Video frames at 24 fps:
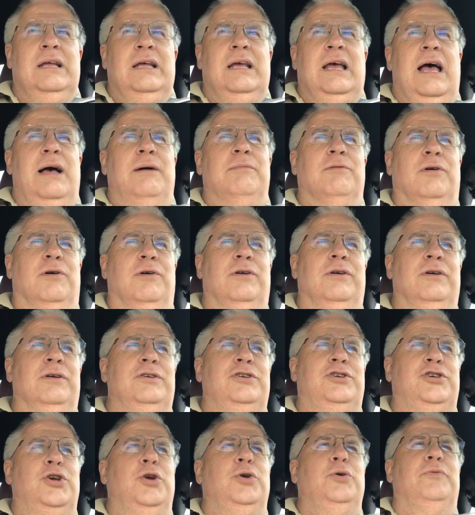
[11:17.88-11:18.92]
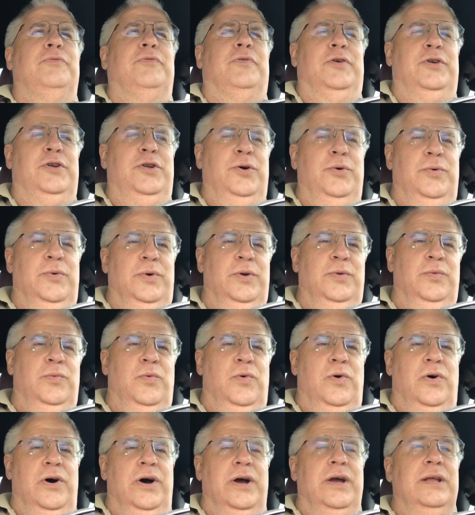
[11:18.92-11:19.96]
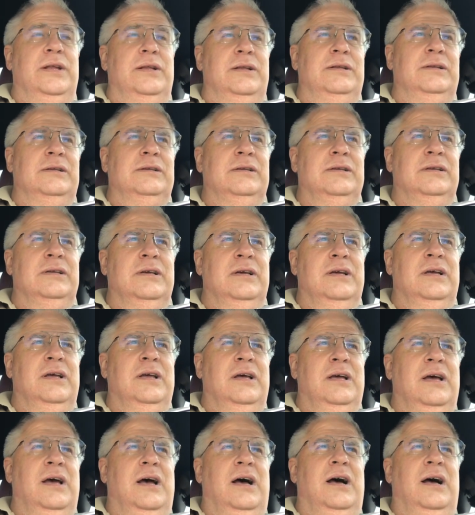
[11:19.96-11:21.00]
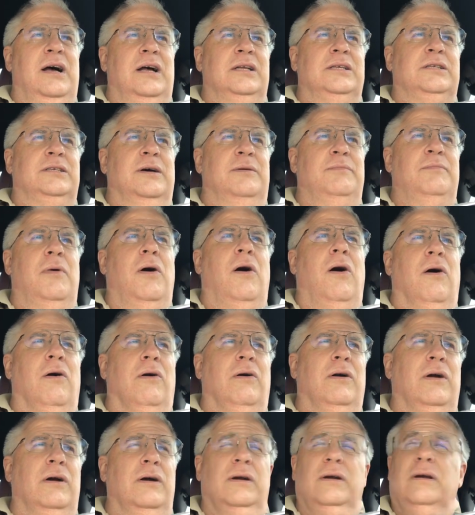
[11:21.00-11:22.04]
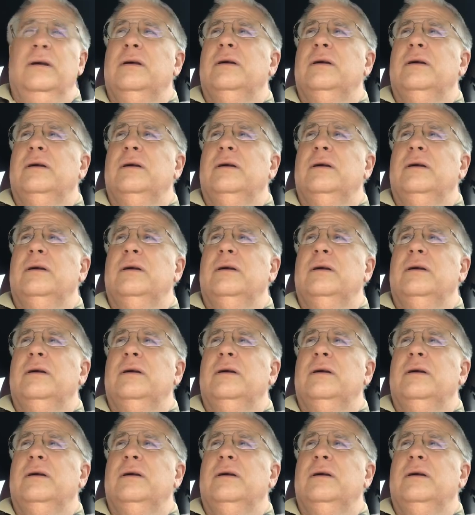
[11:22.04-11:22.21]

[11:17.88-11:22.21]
I'm going to shoot for doing one tomorrow